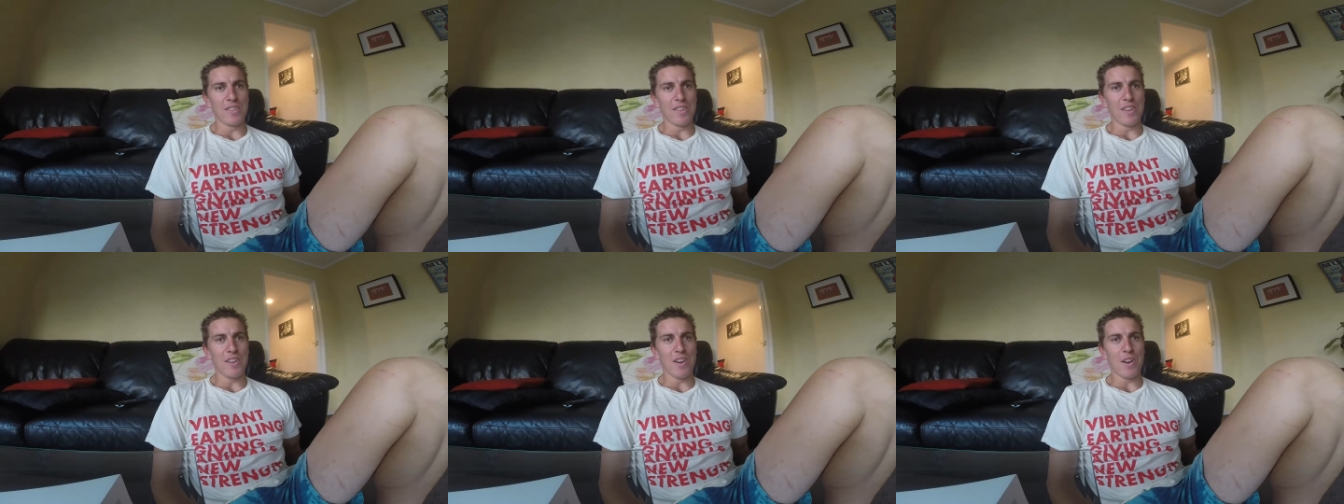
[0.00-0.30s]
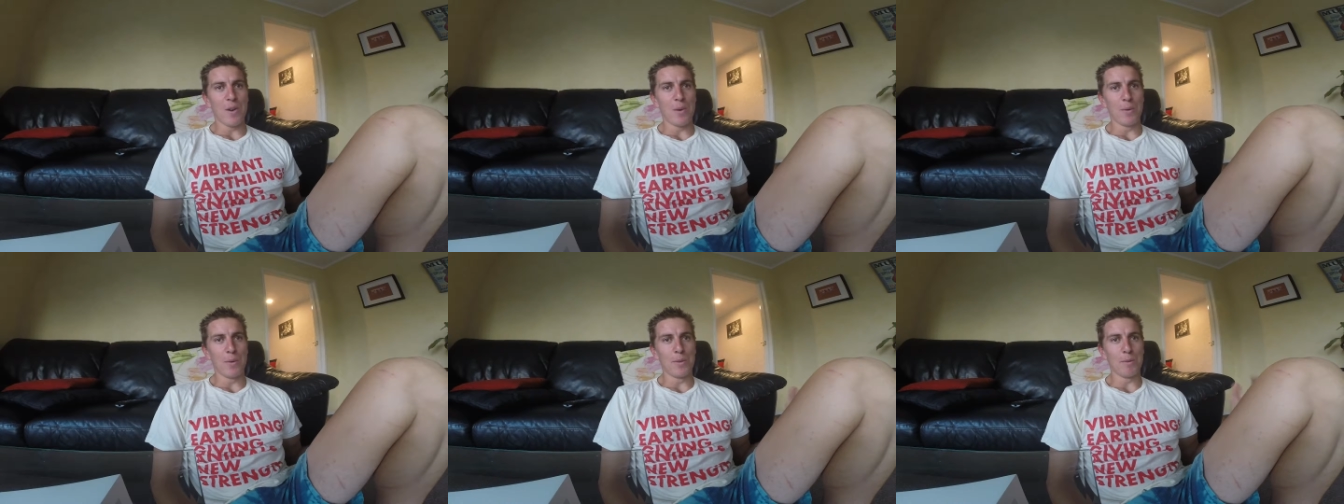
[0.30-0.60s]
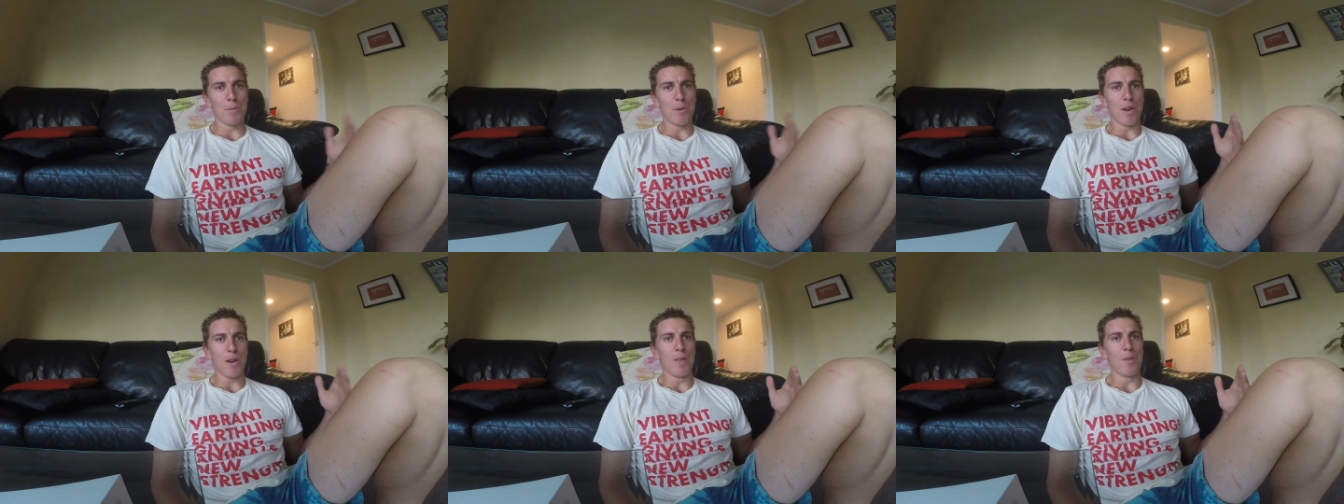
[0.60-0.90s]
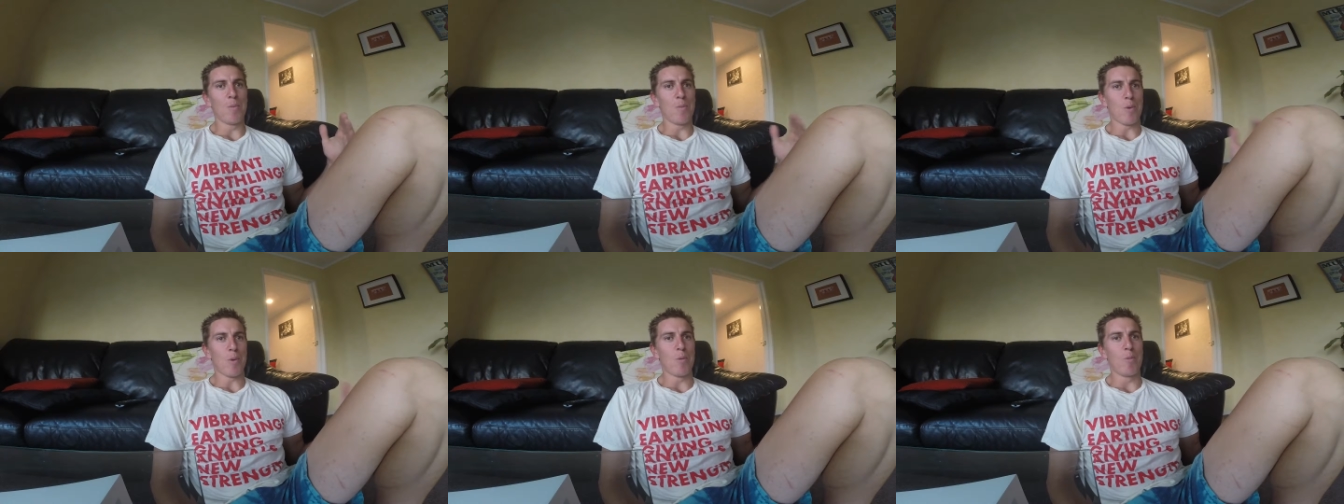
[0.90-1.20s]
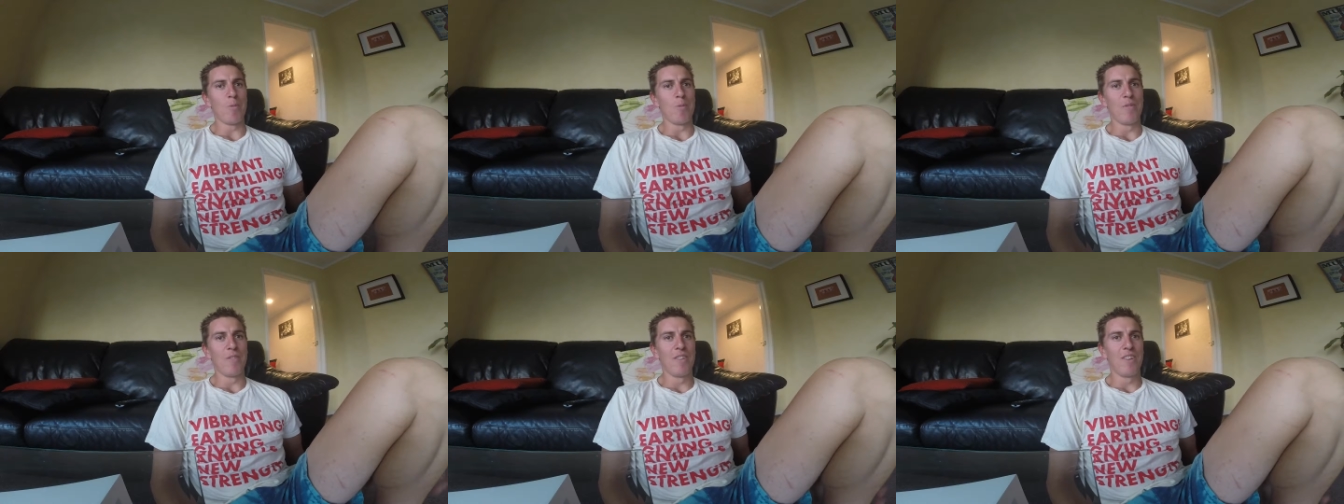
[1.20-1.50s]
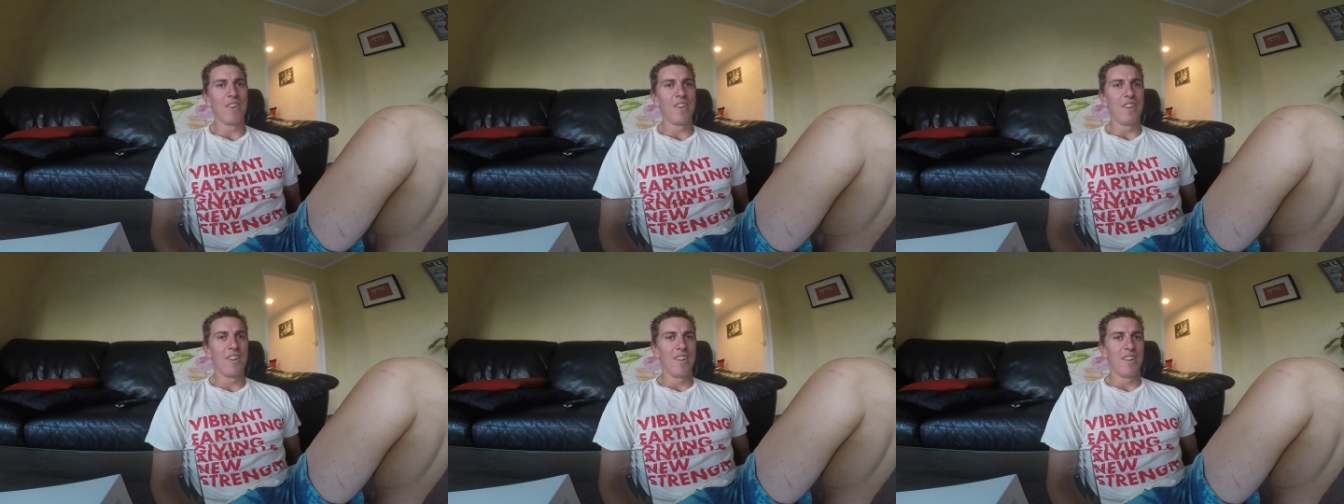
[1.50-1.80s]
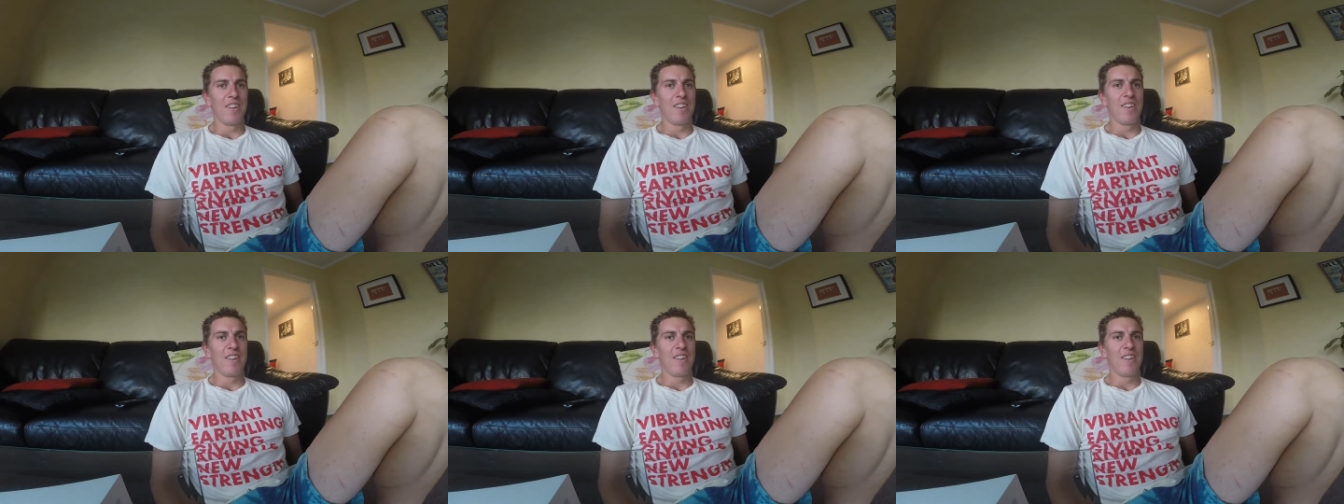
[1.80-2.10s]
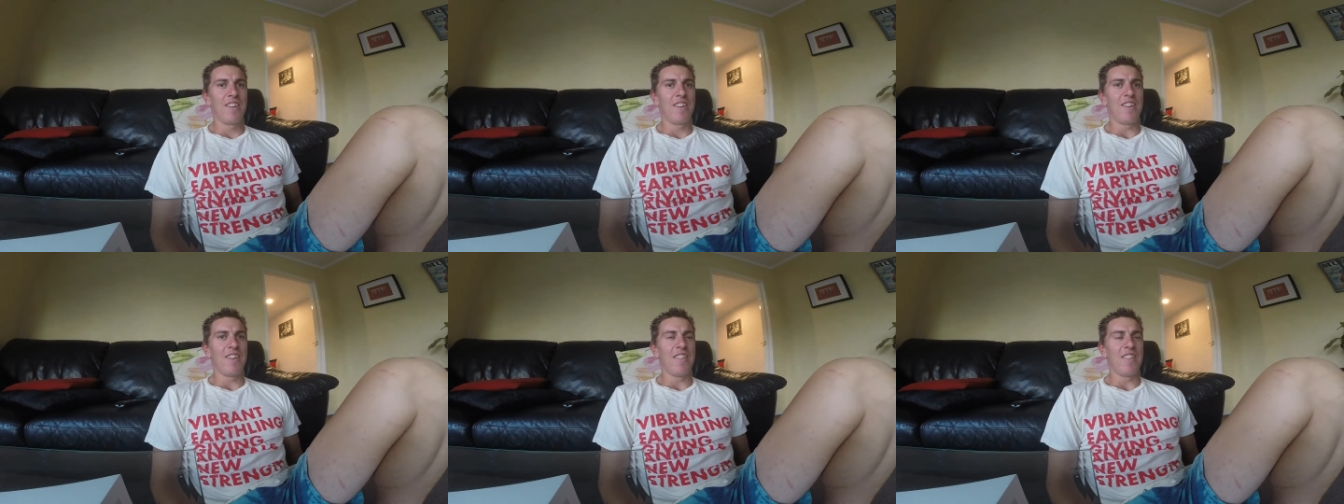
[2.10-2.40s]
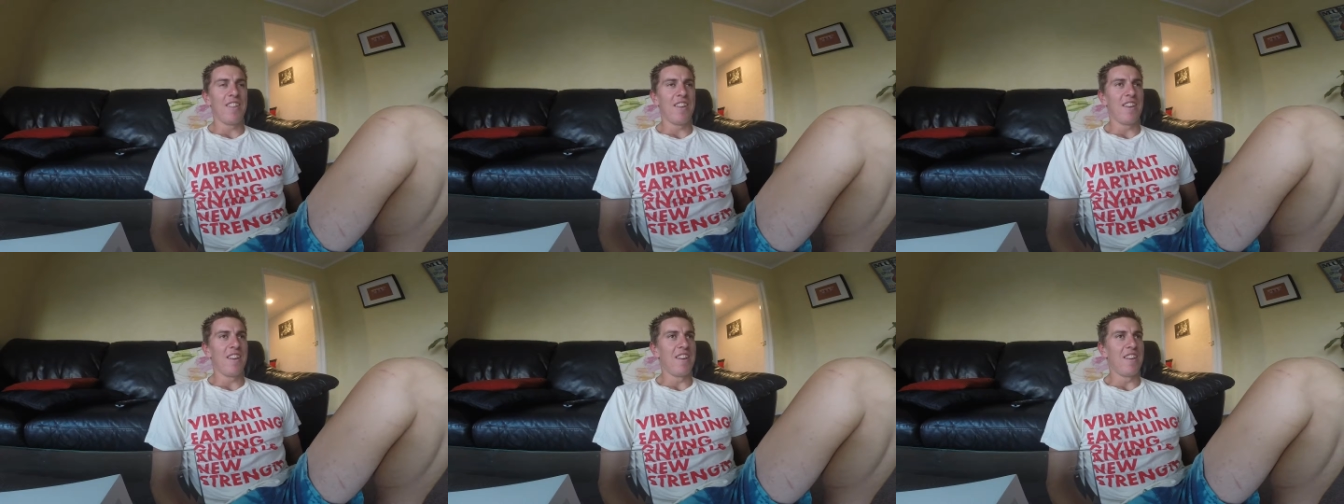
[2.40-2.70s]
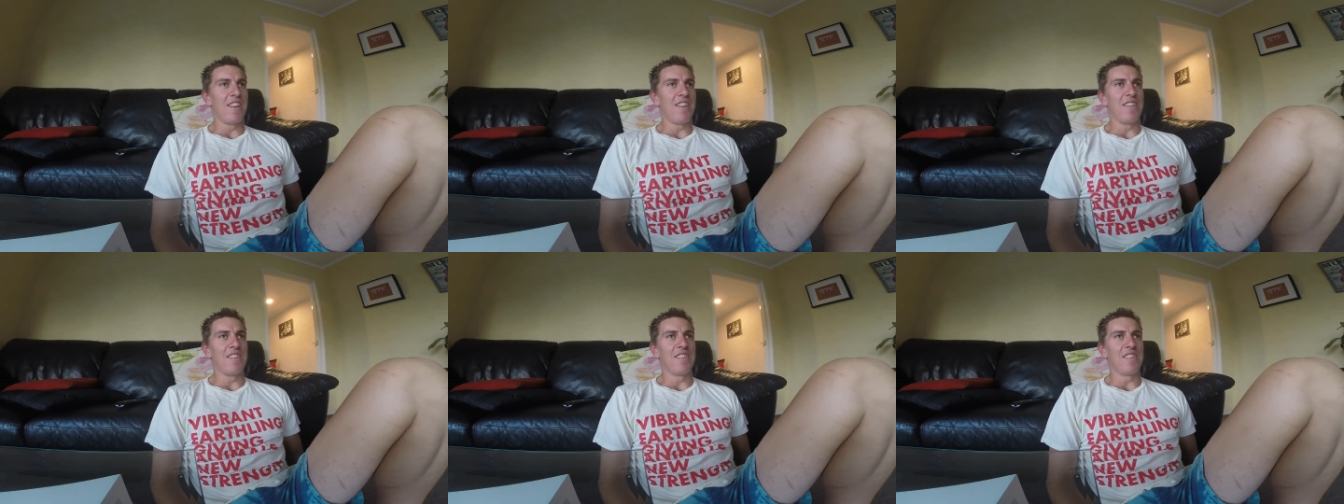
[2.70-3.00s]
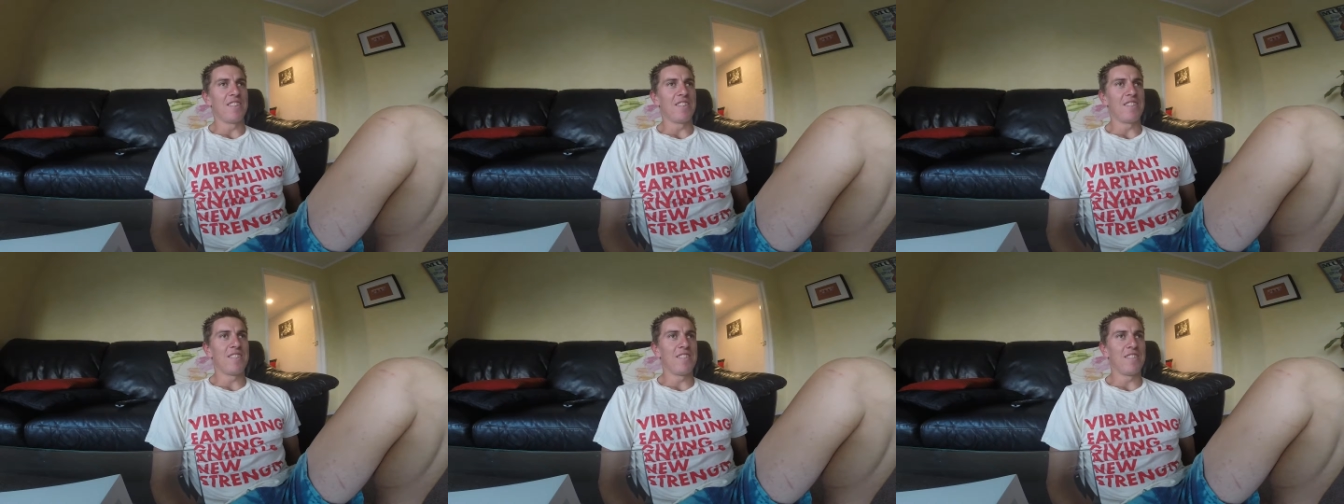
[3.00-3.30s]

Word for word: that I was part of the problem and then he just